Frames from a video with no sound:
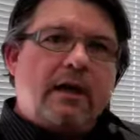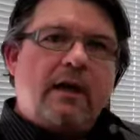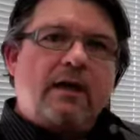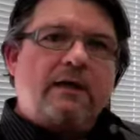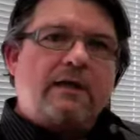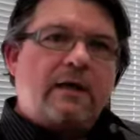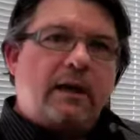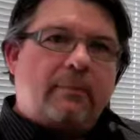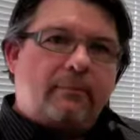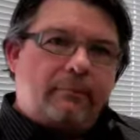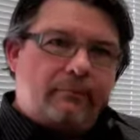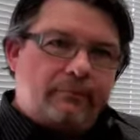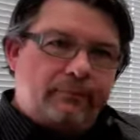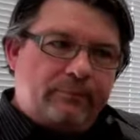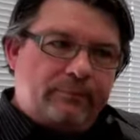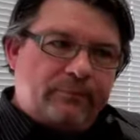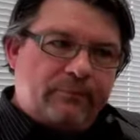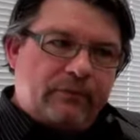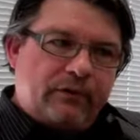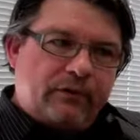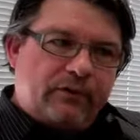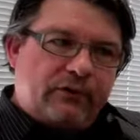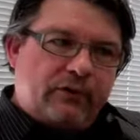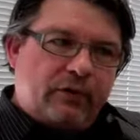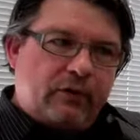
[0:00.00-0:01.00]
Yep.
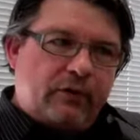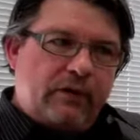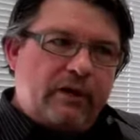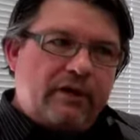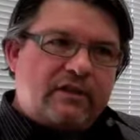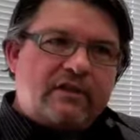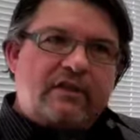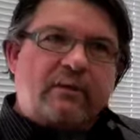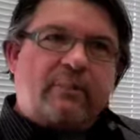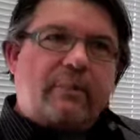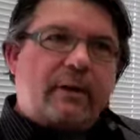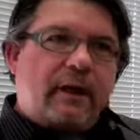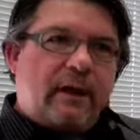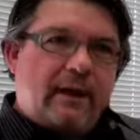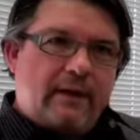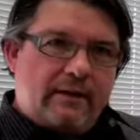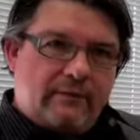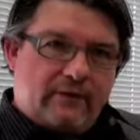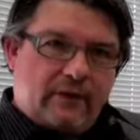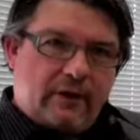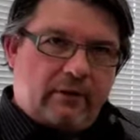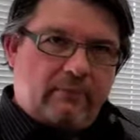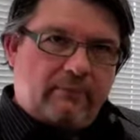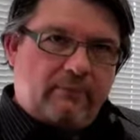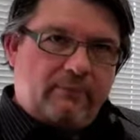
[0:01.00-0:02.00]
So it's a
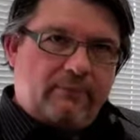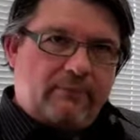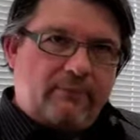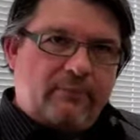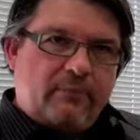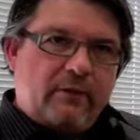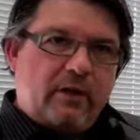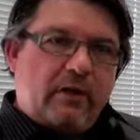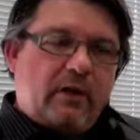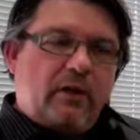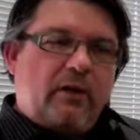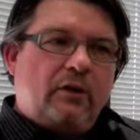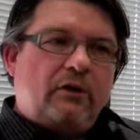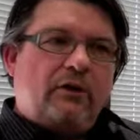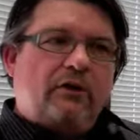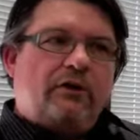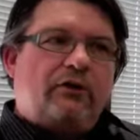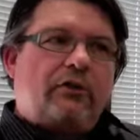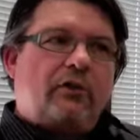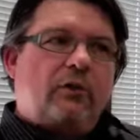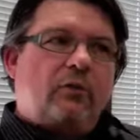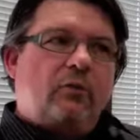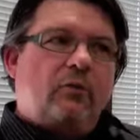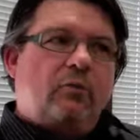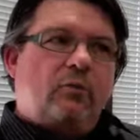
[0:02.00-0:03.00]
behaviour.
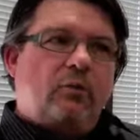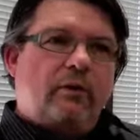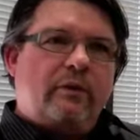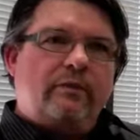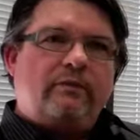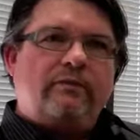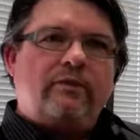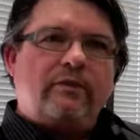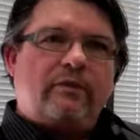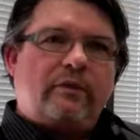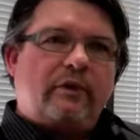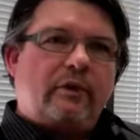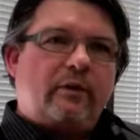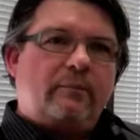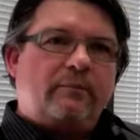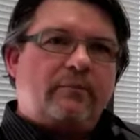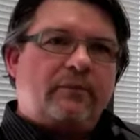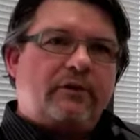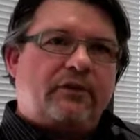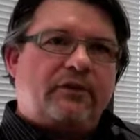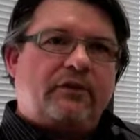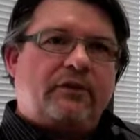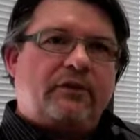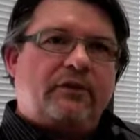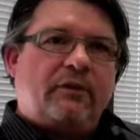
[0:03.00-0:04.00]
So we've developed
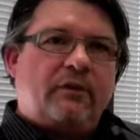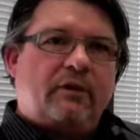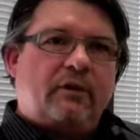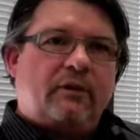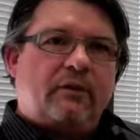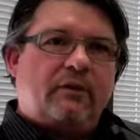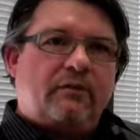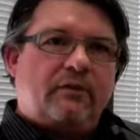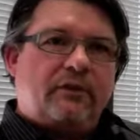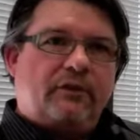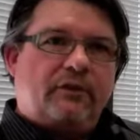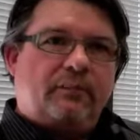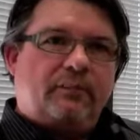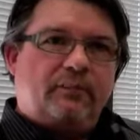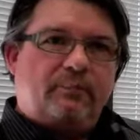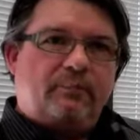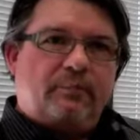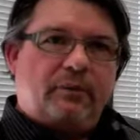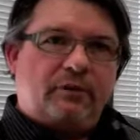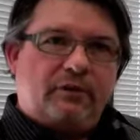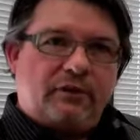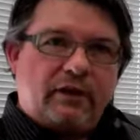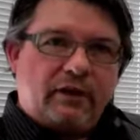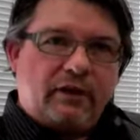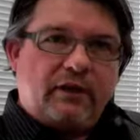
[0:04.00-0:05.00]
this this
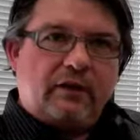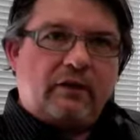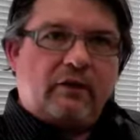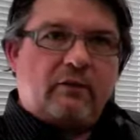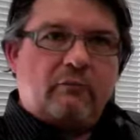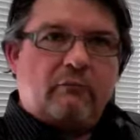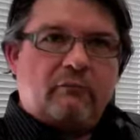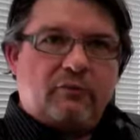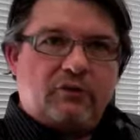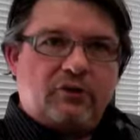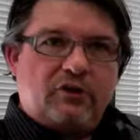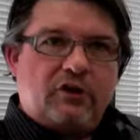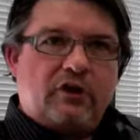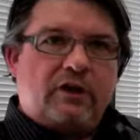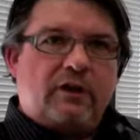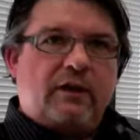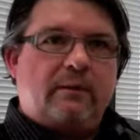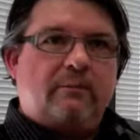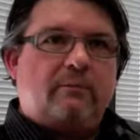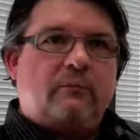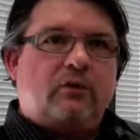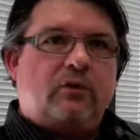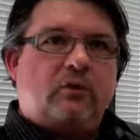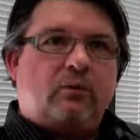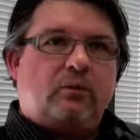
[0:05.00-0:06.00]
particular
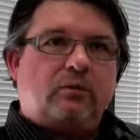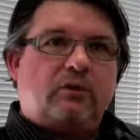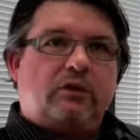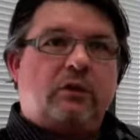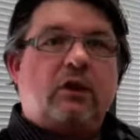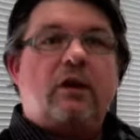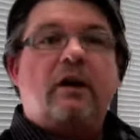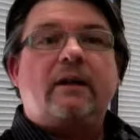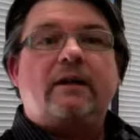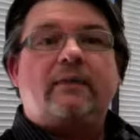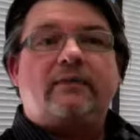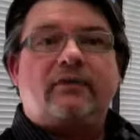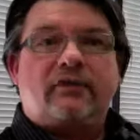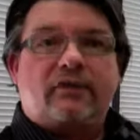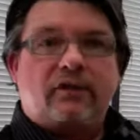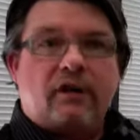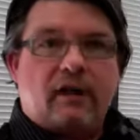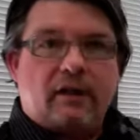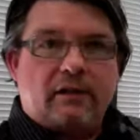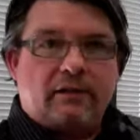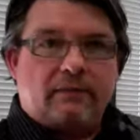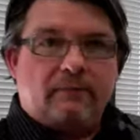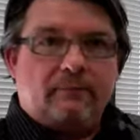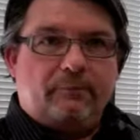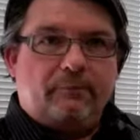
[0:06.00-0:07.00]
regime called line of
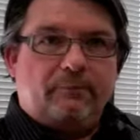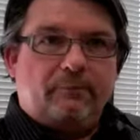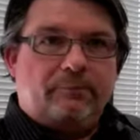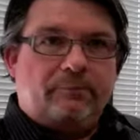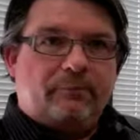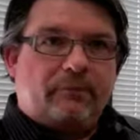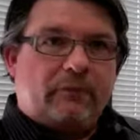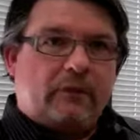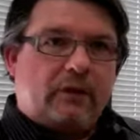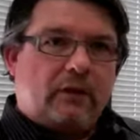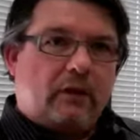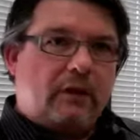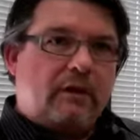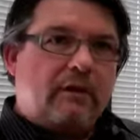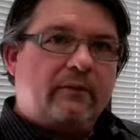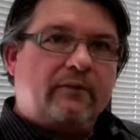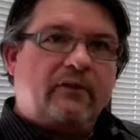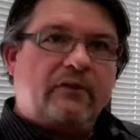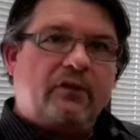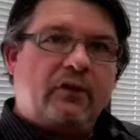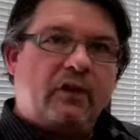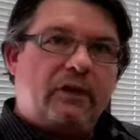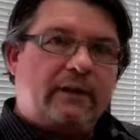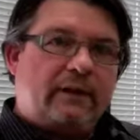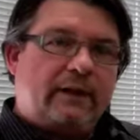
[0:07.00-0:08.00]
sight. Line of
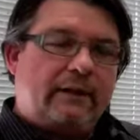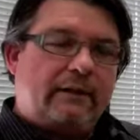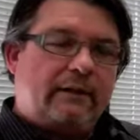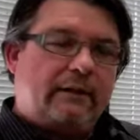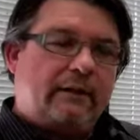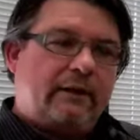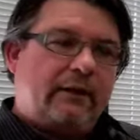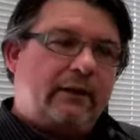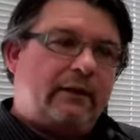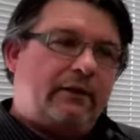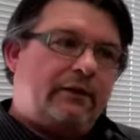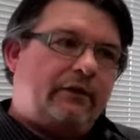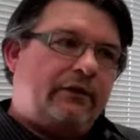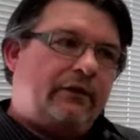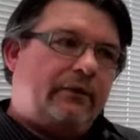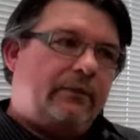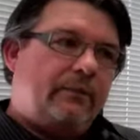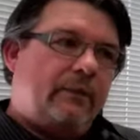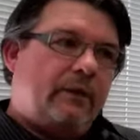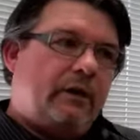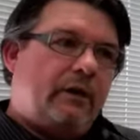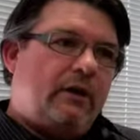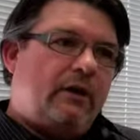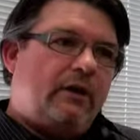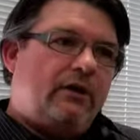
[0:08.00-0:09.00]
sight analytics
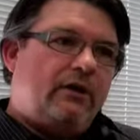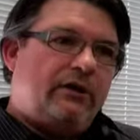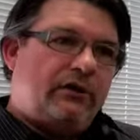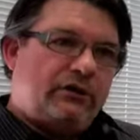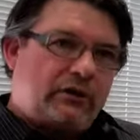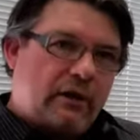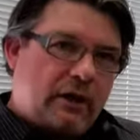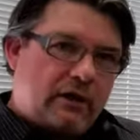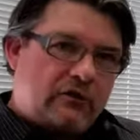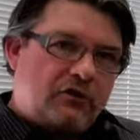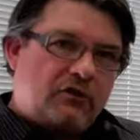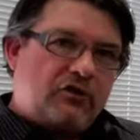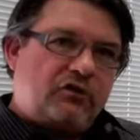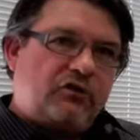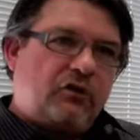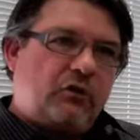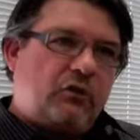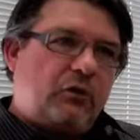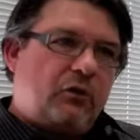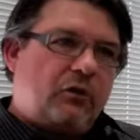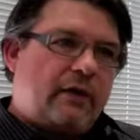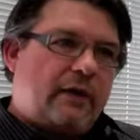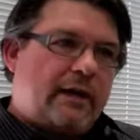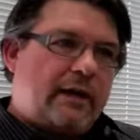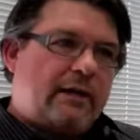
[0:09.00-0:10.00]
starts to
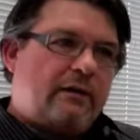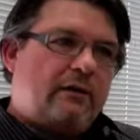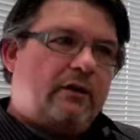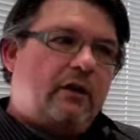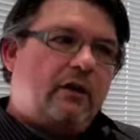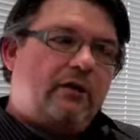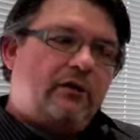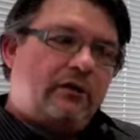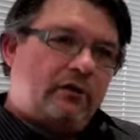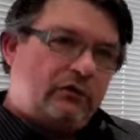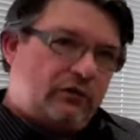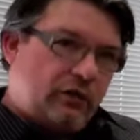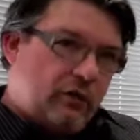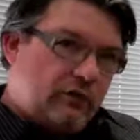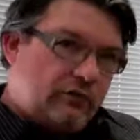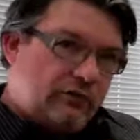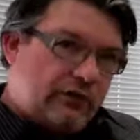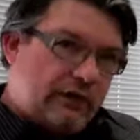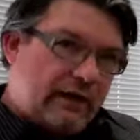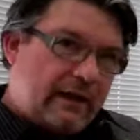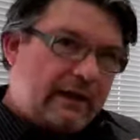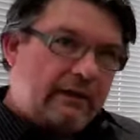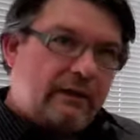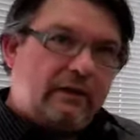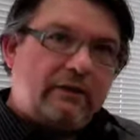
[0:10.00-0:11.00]
look at the
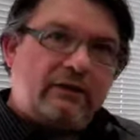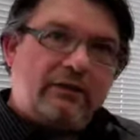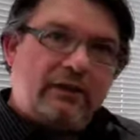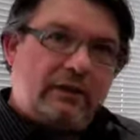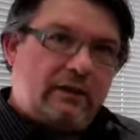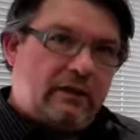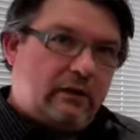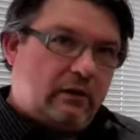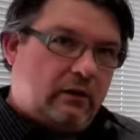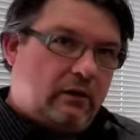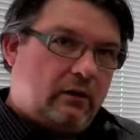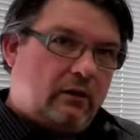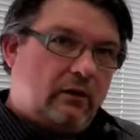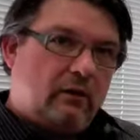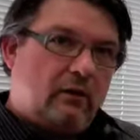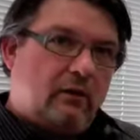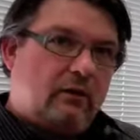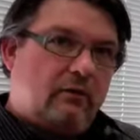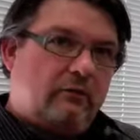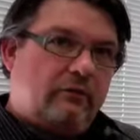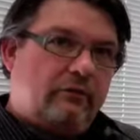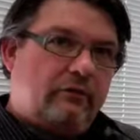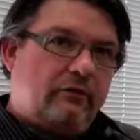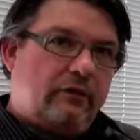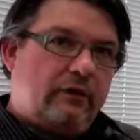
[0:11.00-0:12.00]
totality
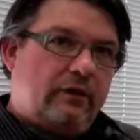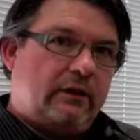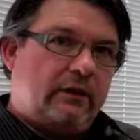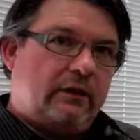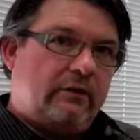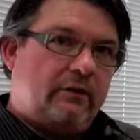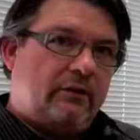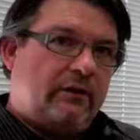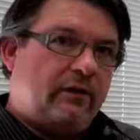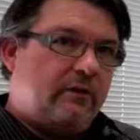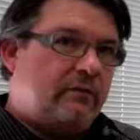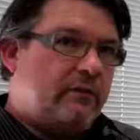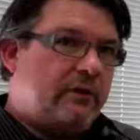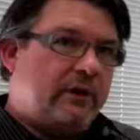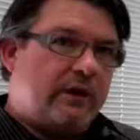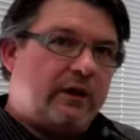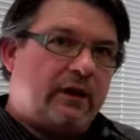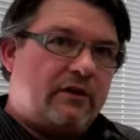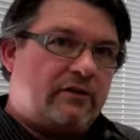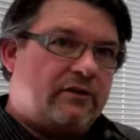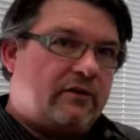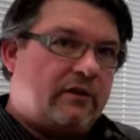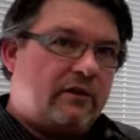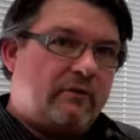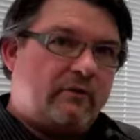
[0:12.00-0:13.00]
of the
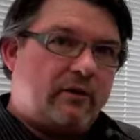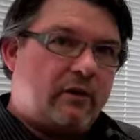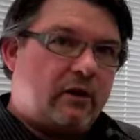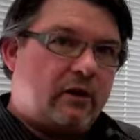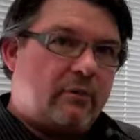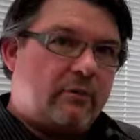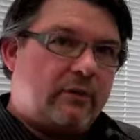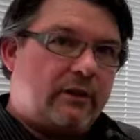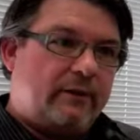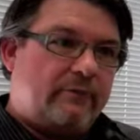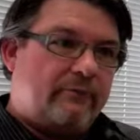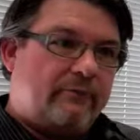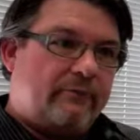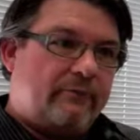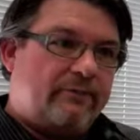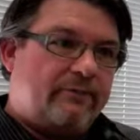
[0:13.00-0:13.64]
communication environment.